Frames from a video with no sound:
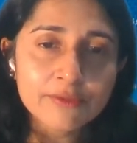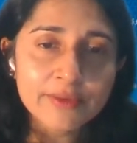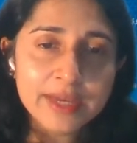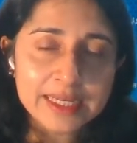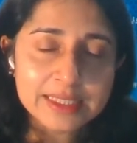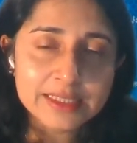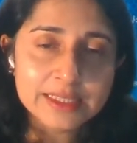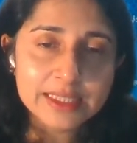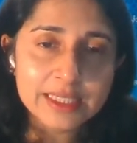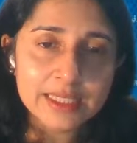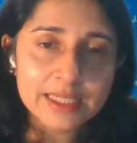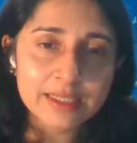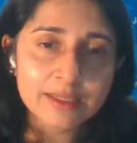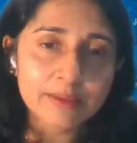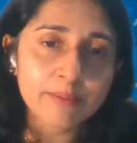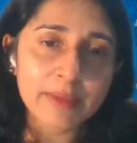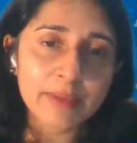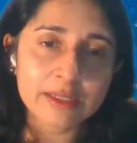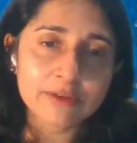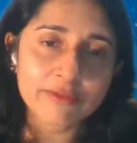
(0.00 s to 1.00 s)

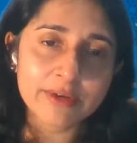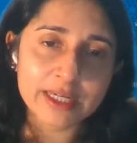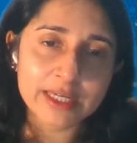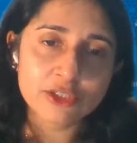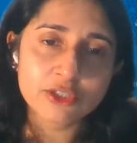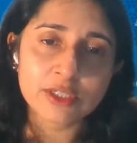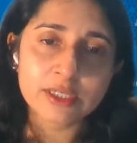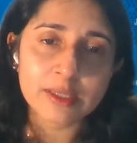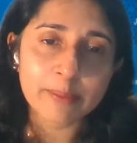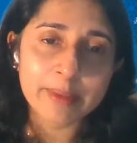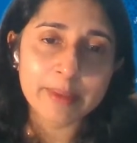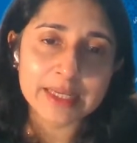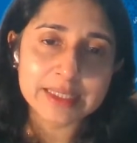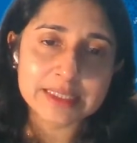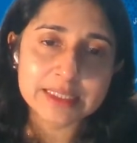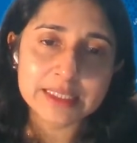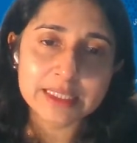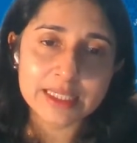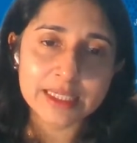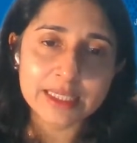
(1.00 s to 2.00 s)
vaccine manufacturing
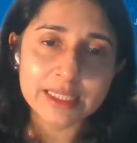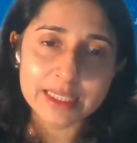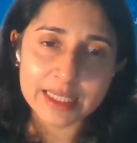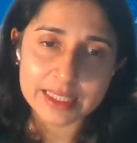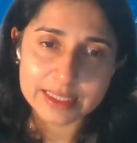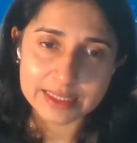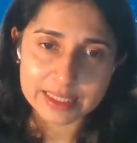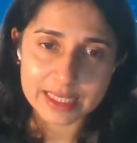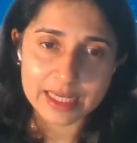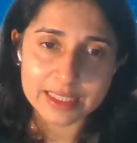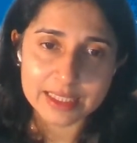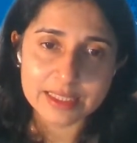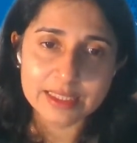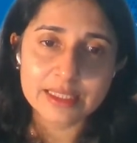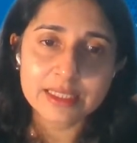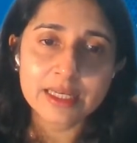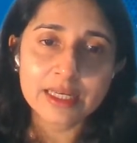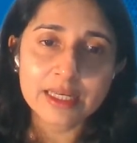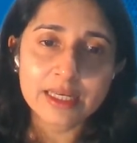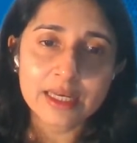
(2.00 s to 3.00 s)
capacity in ASEAN,
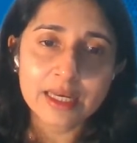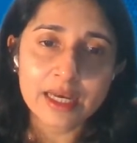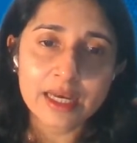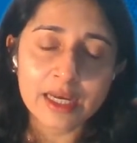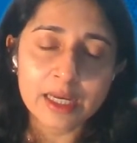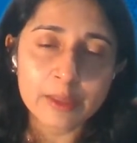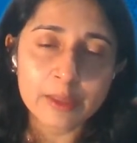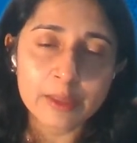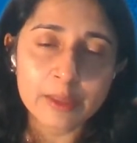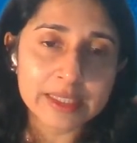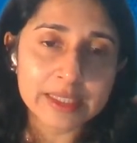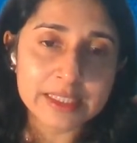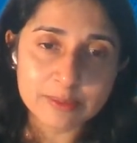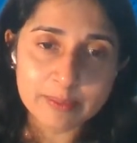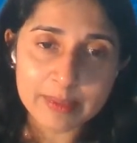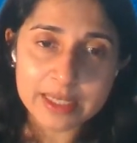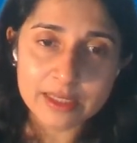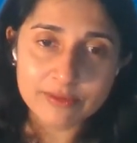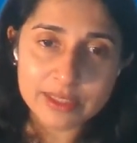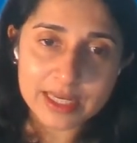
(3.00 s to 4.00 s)
because
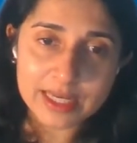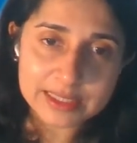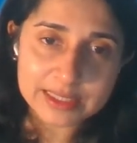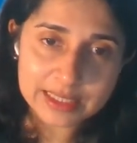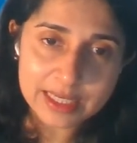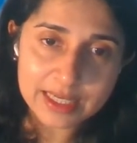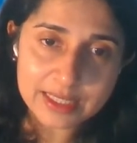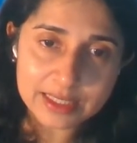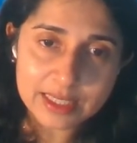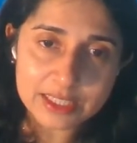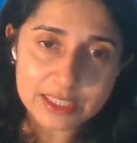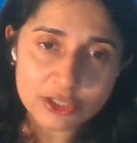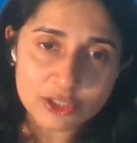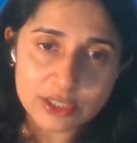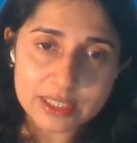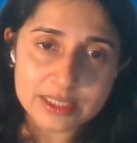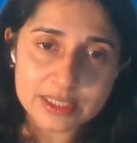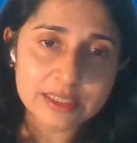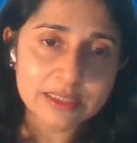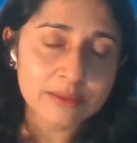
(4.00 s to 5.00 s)
many of the ASEAN
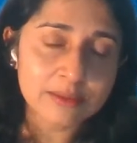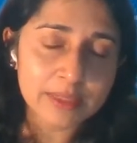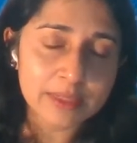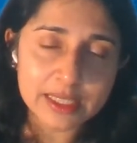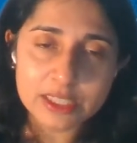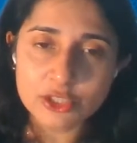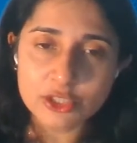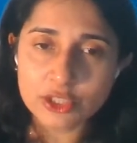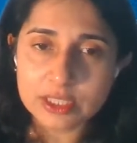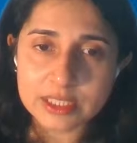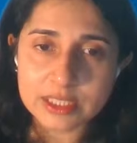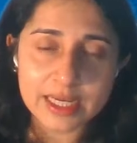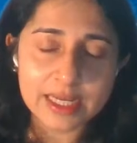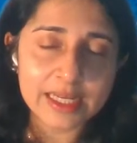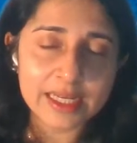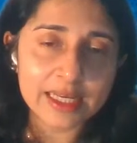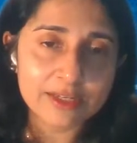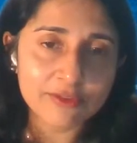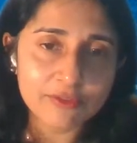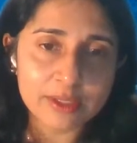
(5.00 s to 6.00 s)
countries, Malaysia,
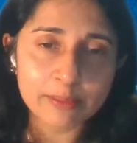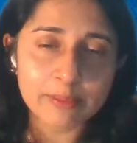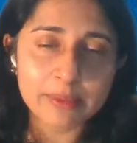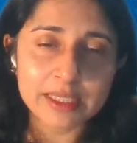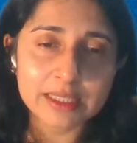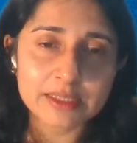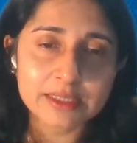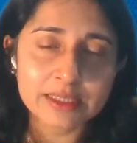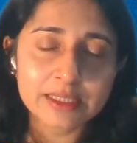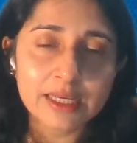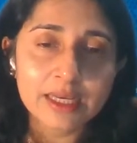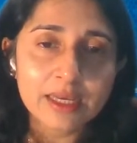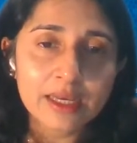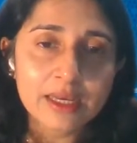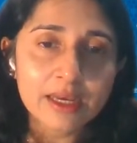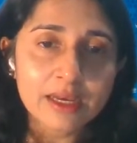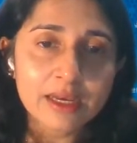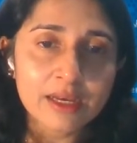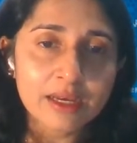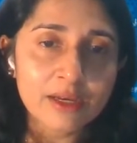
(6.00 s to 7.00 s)
Thailand, Philippines,
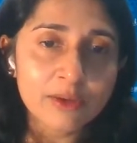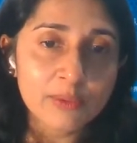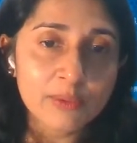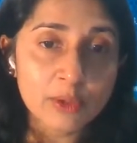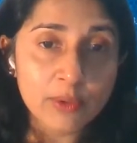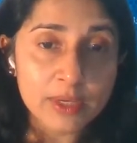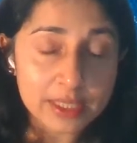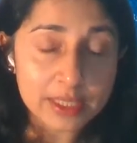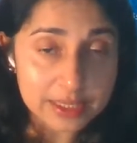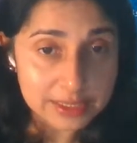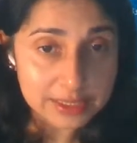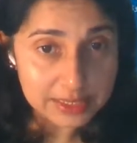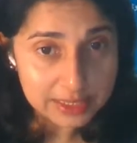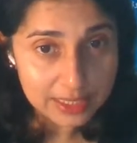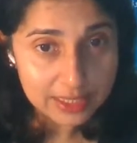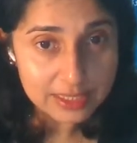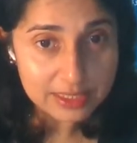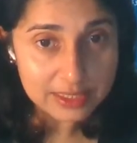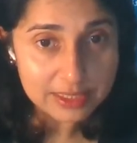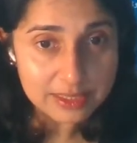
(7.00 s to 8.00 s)
were quite
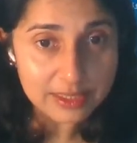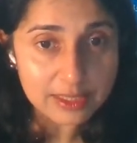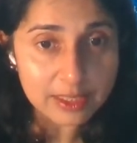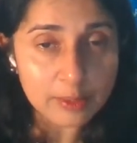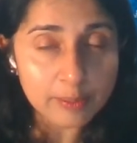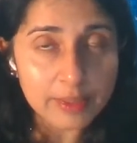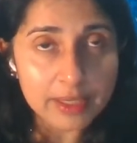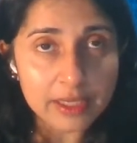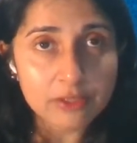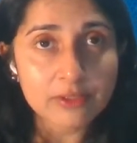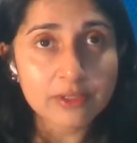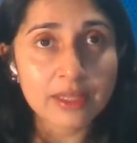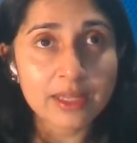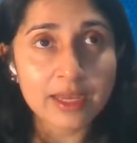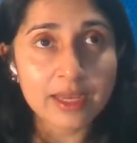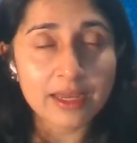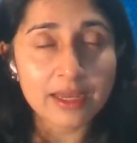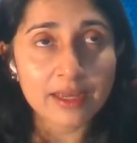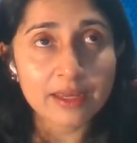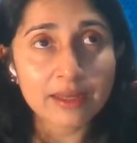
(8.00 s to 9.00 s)
concerned about
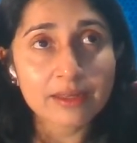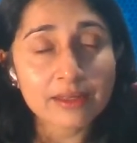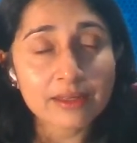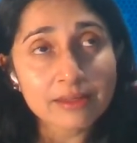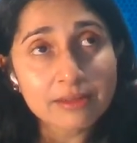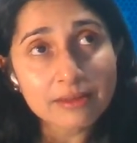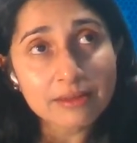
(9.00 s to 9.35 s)
the